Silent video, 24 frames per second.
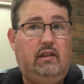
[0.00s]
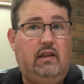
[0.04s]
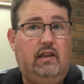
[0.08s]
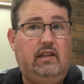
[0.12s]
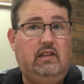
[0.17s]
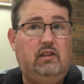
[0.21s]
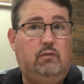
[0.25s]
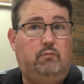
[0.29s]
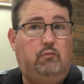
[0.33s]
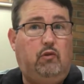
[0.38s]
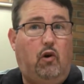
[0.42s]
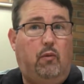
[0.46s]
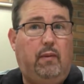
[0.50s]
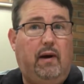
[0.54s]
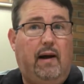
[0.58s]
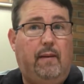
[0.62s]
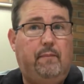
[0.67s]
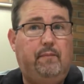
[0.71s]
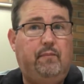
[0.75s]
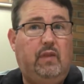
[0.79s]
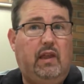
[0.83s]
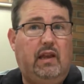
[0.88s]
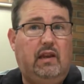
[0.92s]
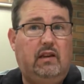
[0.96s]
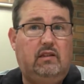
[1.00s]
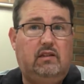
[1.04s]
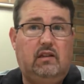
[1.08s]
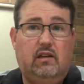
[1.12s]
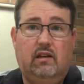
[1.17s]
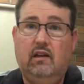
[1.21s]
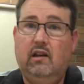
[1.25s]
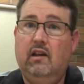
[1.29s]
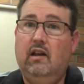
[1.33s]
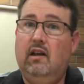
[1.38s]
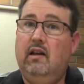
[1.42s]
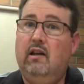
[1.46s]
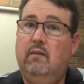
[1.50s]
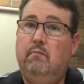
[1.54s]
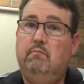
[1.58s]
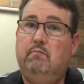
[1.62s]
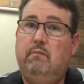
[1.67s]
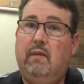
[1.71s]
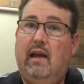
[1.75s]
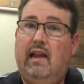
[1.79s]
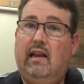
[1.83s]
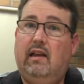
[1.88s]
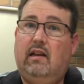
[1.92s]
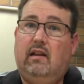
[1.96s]
things that pop up, things that
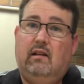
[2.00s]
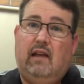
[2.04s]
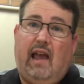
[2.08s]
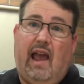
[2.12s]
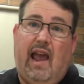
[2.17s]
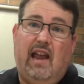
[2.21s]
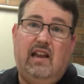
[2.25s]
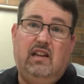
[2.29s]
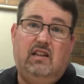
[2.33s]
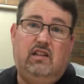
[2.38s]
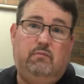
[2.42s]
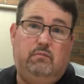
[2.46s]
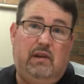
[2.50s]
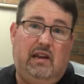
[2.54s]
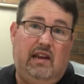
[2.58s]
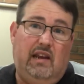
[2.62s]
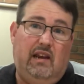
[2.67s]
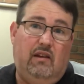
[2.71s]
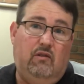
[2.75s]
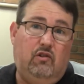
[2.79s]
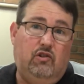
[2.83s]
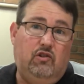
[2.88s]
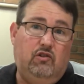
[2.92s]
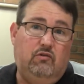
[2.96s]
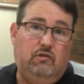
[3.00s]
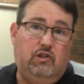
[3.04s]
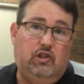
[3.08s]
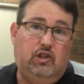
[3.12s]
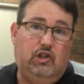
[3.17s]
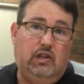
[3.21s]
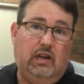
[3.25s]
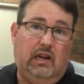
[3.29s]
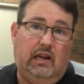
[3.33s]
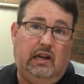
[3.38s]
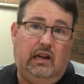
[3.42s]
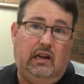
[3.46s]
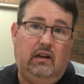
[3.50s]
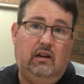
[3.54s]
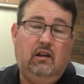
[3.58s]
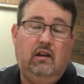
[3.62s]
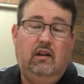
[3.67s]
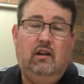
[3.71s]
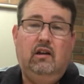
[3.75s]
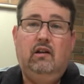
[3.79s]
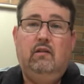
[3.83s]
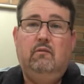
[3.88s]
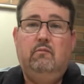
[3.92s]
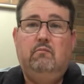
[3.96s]
make ads appear on your machine,
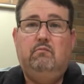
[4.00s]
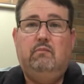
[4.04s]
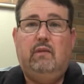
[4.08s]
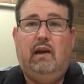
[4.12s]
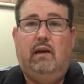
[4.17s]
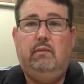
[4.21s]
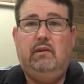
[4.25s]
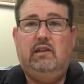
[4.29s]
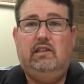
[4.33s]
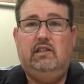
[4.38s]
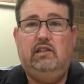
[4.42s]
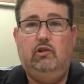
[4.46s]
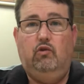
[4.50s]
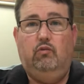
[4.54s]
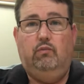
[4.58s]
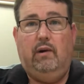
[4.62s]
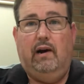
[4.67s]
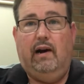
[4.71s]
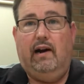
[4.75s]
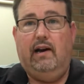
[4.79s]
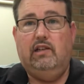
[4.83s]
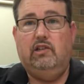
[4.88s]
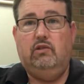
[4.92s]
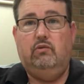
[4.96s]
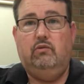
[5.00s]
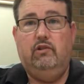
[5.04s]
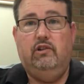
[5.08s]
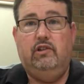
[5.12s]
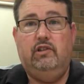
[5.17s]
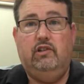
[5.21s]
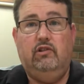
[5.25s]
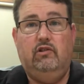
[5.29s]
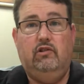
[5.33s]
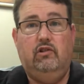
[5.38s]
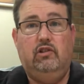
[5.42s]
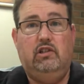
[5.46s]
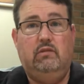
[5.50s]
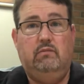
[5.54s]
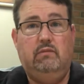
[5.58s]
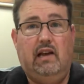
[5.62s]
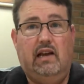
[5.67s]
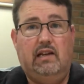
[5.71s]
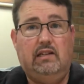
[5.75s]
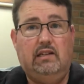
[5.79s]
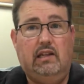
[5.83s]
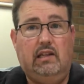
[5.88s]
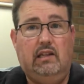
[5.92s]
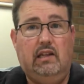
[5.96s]
maybe steal passwords and do some
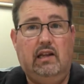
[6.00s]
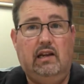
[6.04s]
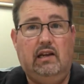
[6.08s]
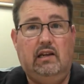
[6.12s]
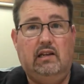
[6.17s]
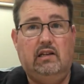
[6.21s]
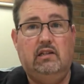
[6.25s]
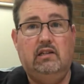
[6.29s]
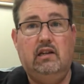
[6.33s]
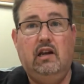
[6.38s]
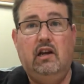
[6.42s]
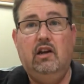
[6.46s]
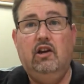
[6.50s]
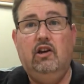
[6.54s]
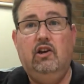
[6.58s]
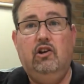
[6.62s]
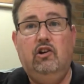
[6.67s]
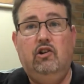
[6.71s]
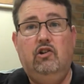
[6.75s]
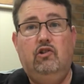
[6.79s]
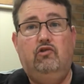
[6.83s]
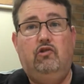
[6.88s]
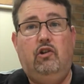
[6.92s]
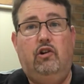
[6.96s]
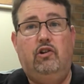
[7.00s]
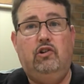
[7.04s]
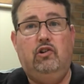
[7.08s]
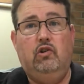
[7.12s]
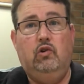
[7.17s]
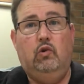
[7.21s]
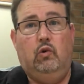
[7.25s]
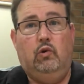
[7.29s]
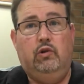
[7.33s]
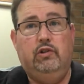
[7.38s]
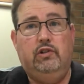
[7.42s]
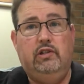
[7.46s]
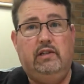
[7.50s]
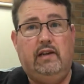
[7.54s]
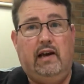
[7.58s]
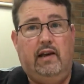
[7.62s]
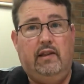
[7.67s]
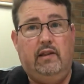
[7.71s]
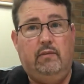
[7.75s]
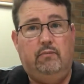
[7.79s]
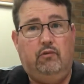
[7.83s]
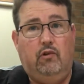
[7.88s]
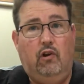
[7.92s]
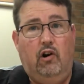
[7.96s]
nasty things. Trojan horses are
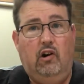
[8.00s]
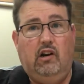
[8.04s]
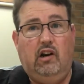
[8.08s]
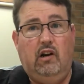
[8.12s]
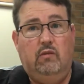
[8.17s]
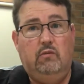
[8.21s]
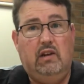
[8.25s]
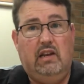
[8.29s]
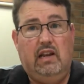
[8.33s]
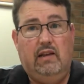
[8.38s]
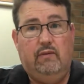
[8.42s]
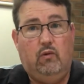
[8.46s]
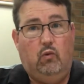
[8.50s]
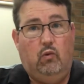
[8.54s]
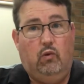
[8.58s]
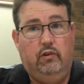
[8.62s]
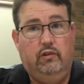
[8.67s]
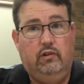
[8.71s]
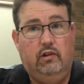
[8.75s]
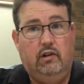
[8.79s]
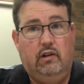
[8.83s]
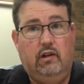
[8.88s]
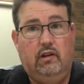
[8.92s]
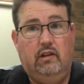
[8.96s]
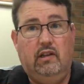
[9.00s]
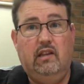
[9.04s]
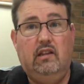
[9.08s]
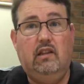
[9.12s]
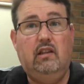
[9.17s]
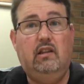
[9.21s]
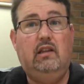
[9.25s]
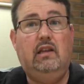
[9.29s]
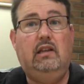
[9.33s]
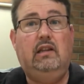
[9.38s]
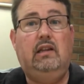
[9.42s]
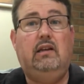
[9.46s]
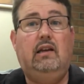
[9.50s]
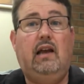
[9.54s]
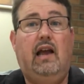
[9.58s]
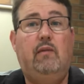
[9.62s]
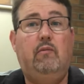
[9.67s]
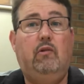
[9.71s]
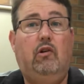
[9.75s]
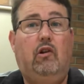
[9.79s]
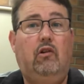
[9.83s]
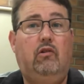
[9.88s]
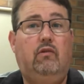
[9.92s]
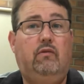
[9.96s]
the program you never wanted. They're the thing that
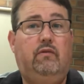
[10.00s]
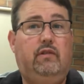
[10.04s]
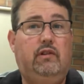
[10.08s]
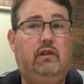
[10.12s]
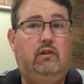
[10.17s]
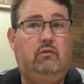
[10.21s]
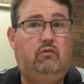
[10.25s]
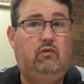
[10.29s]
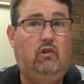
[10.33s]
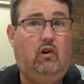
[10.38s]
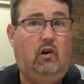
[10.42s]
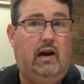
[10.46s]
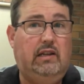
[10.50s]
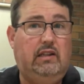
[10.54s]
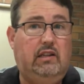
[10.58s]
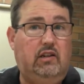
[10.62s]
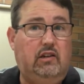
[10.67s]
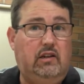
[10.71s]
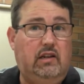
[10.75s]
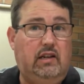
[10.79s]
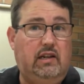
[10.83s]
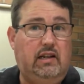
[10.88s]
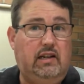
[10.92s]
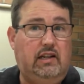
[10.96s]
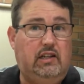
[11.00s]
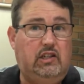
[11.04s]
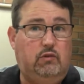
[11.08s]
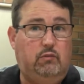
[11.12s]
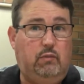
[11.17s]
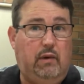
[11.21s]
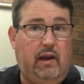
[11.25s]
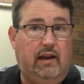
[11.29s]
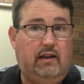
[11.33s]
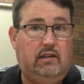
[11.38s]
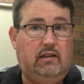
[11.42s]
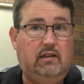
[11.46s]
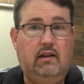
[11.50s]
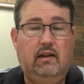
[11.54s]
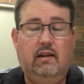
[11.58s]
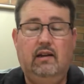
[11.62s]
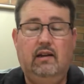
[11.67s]
came along for the ride that you didn't expect.